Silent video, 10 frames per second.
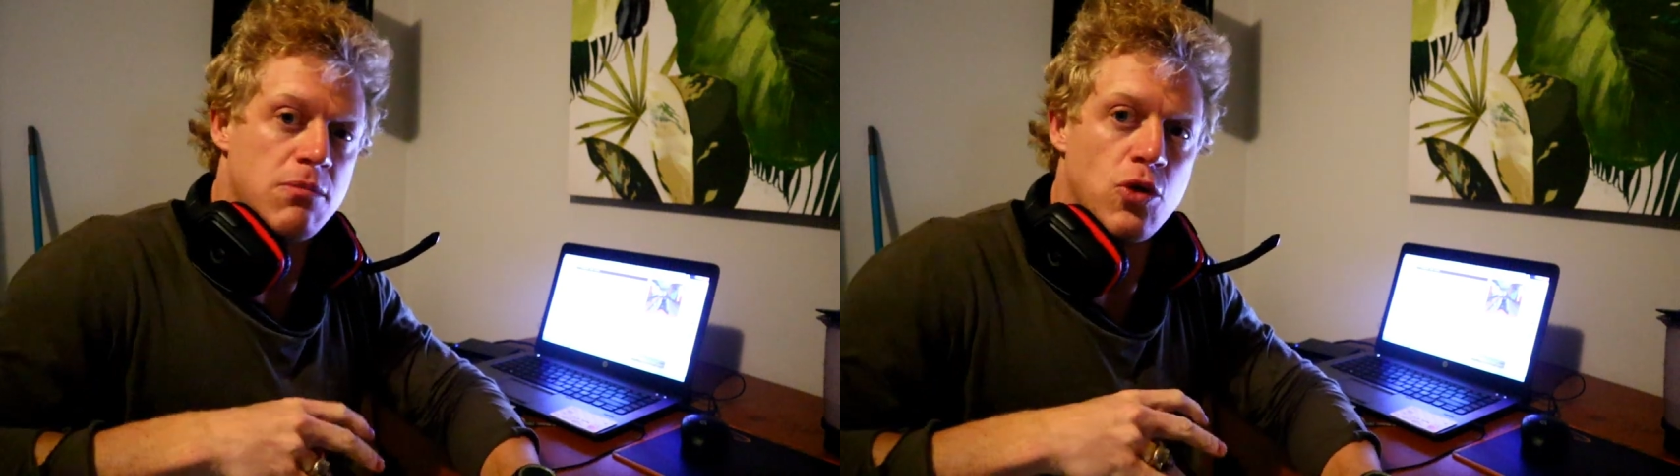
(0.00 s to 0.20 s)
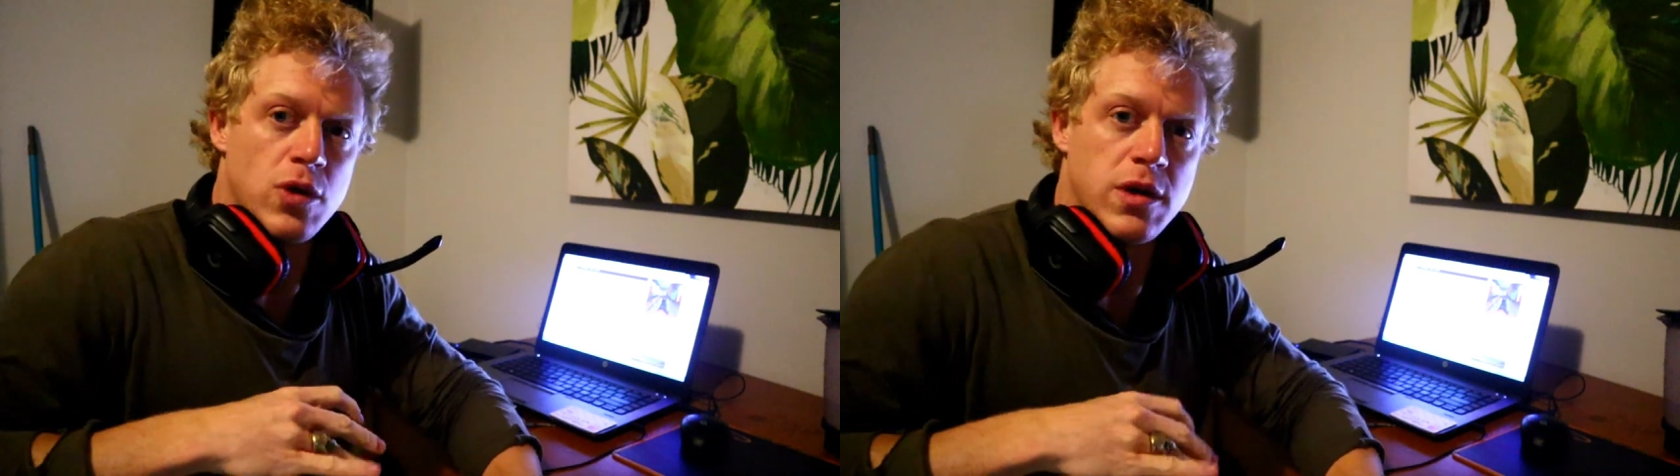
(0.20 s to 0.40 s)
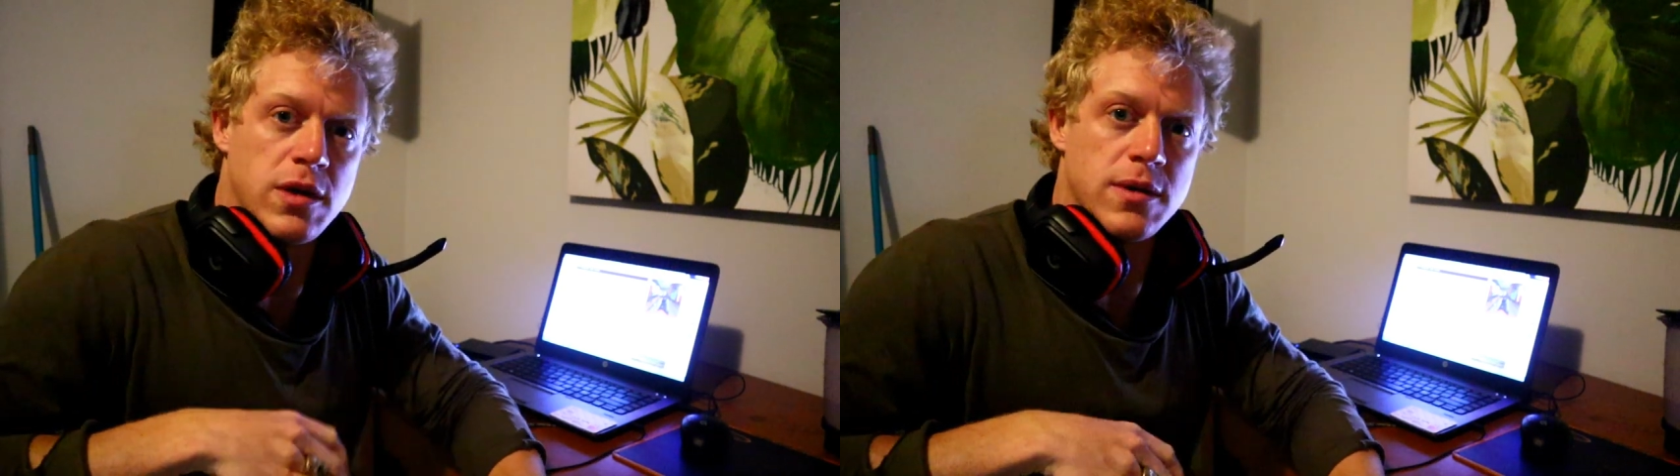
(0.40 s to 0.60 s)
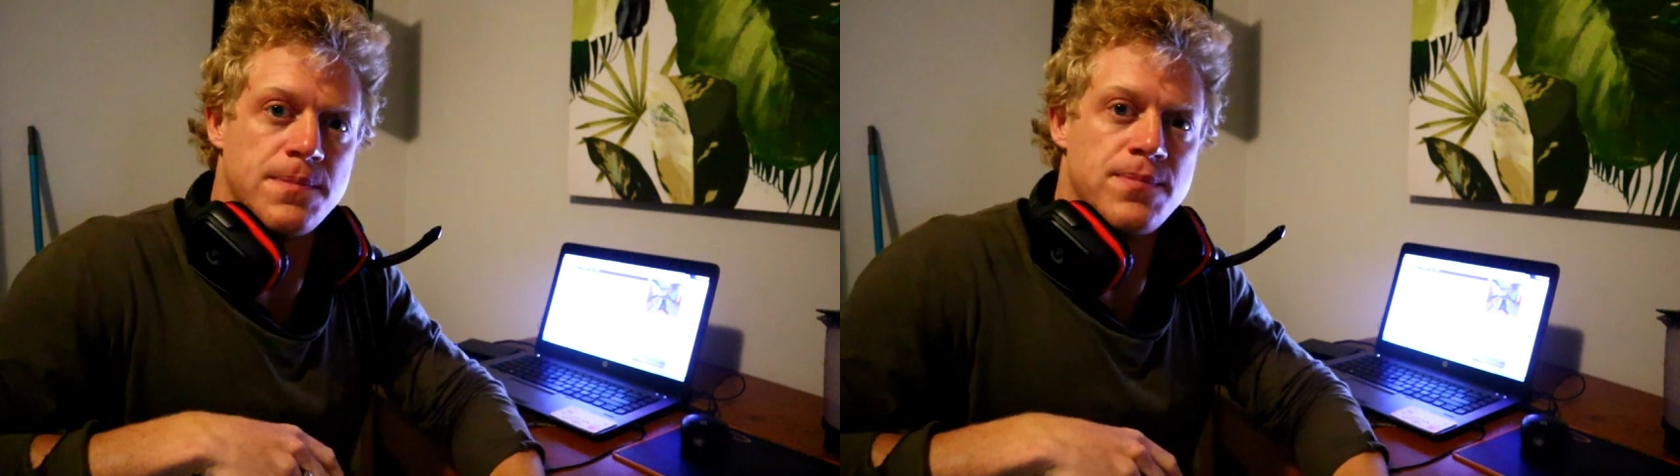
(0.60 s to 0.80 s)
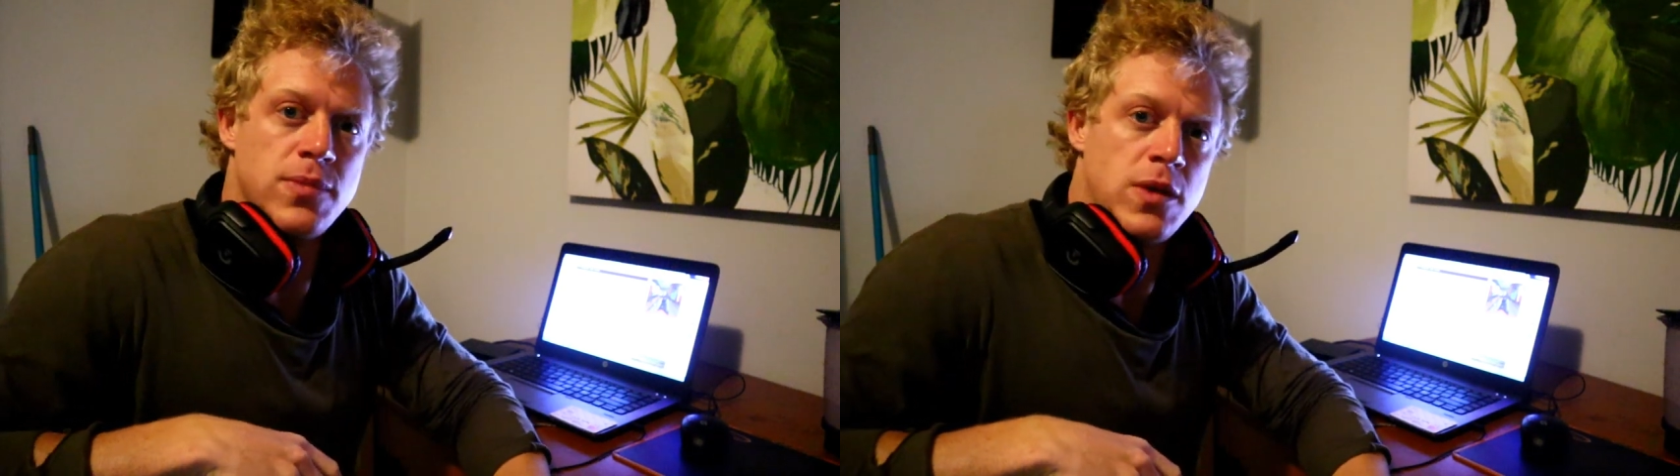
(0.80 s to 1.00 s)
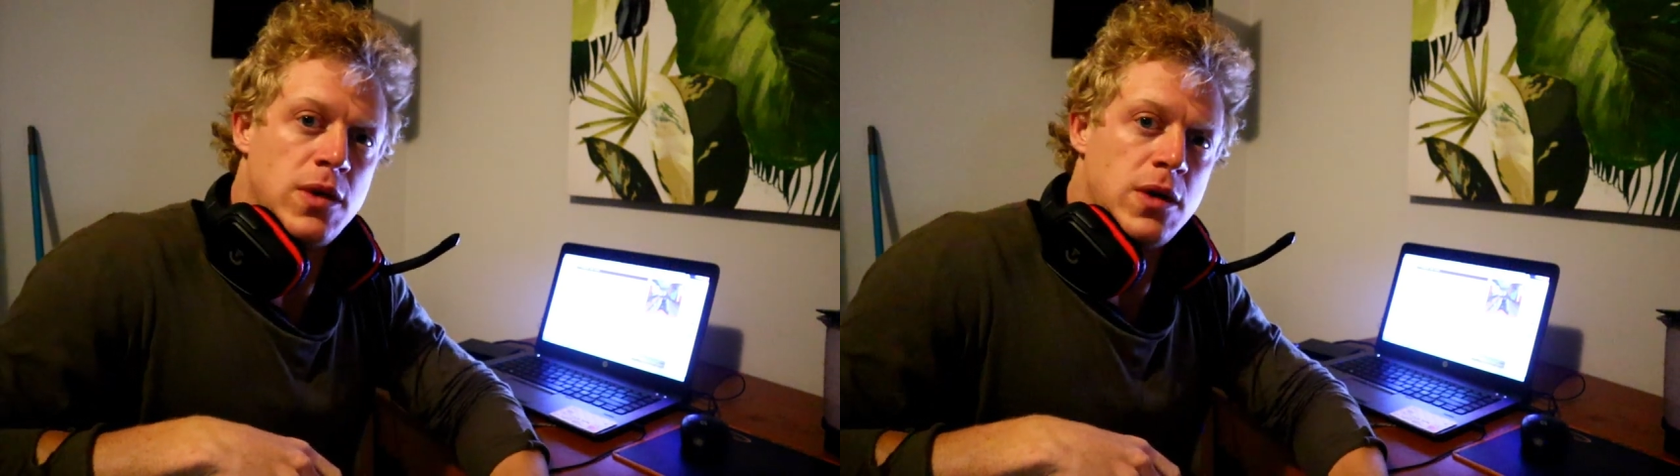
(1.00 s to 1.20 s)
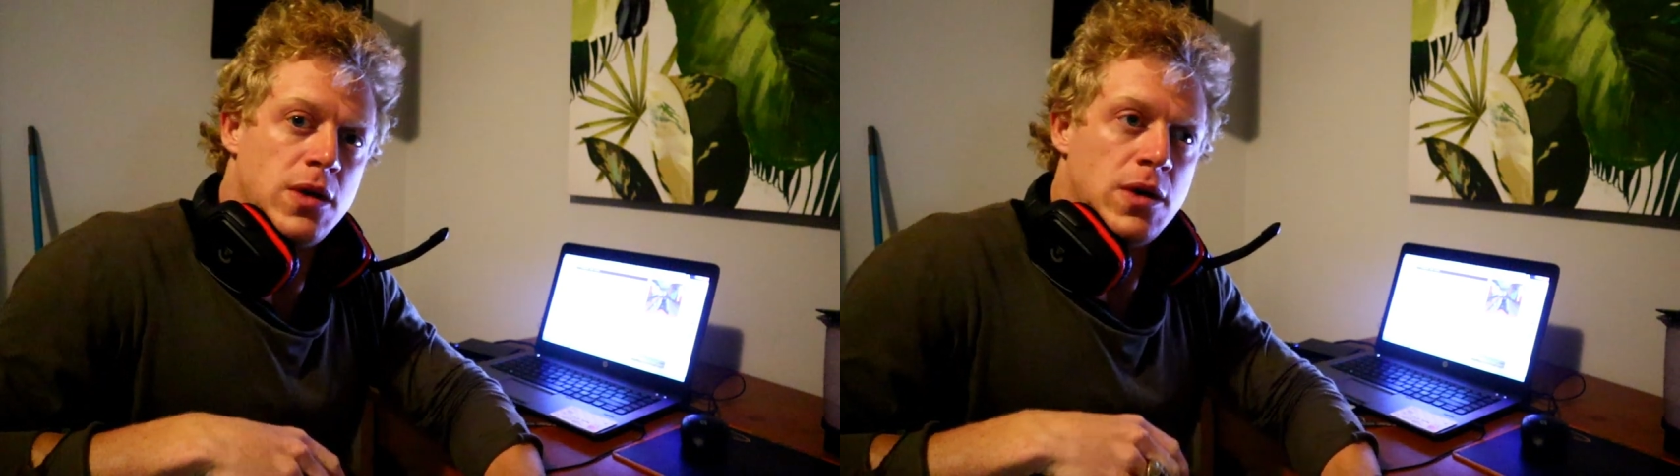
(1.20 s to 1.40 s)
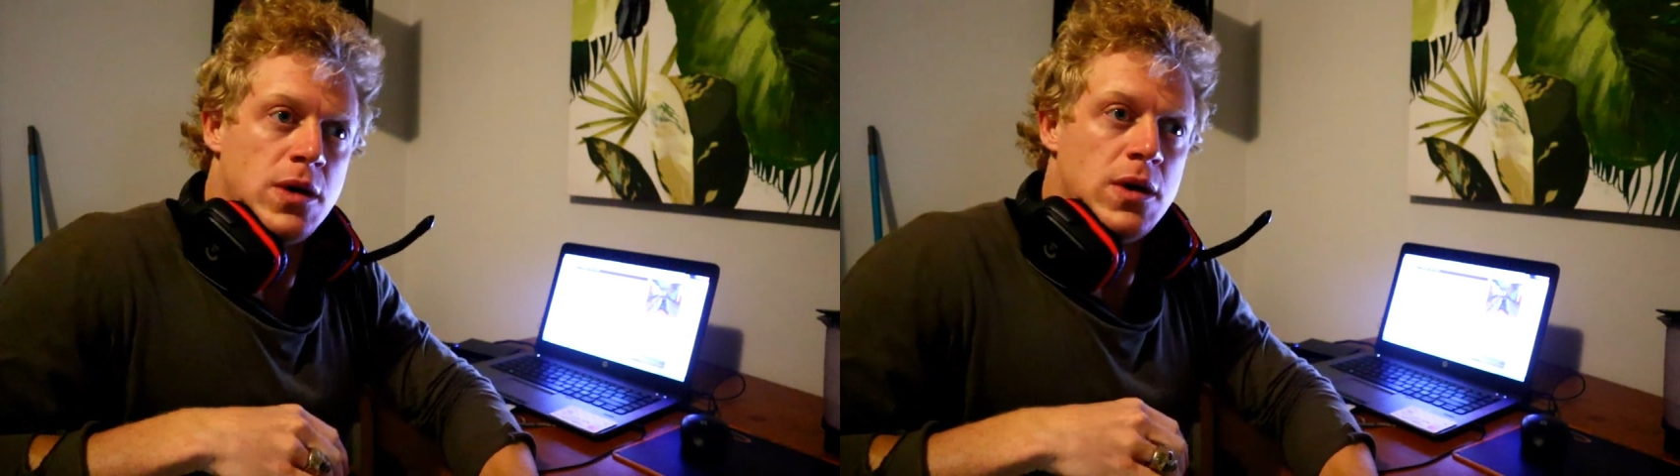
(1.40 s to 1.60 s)
a.m.
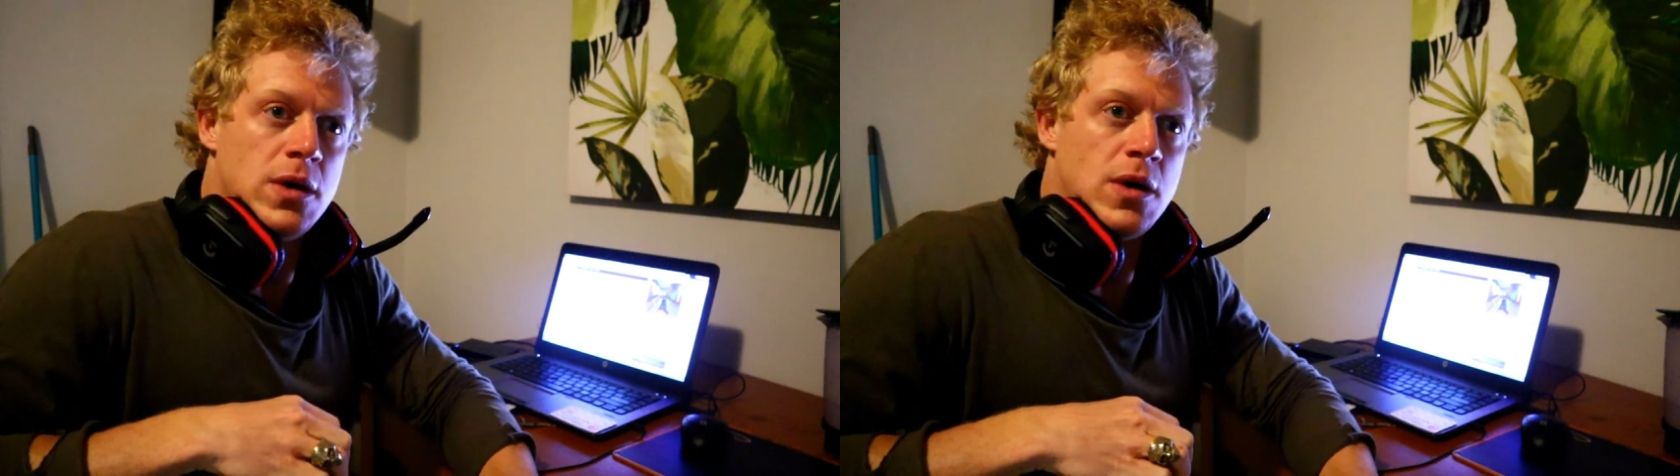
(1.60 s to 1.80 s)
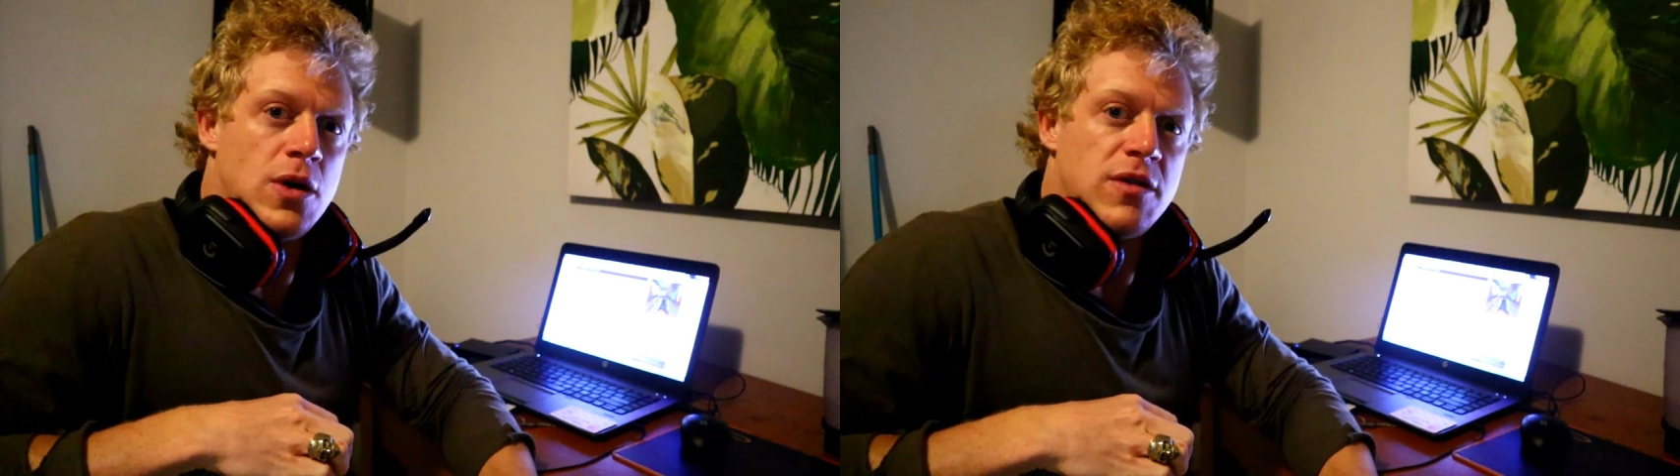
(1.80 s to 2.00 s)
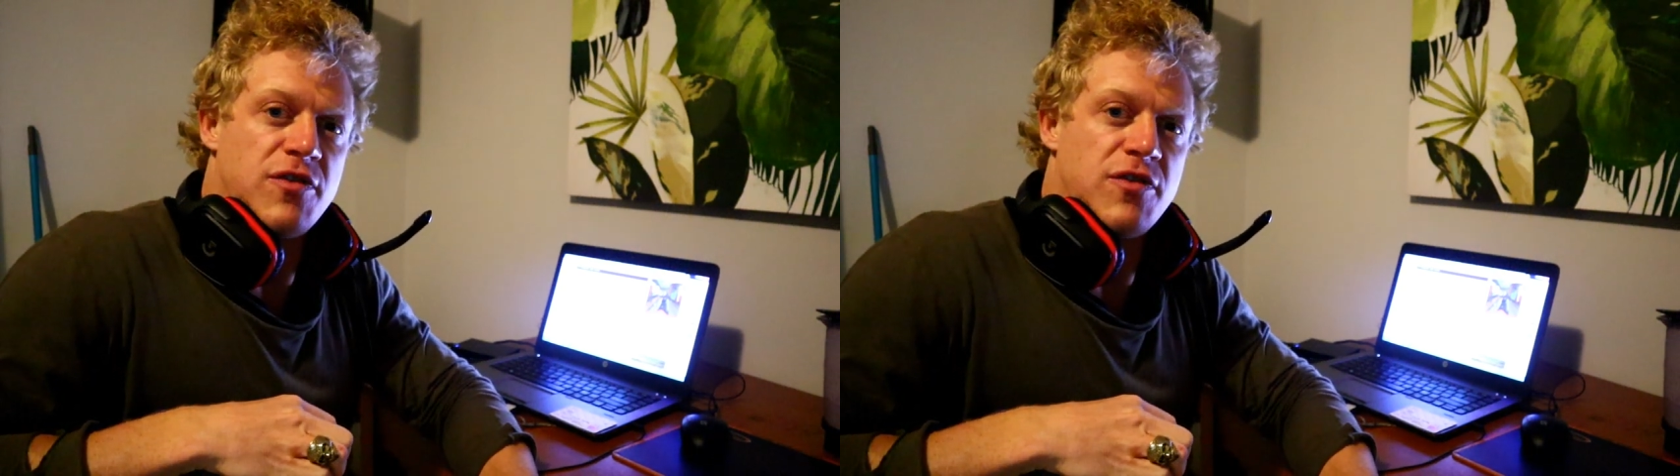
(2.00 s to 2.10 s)
on a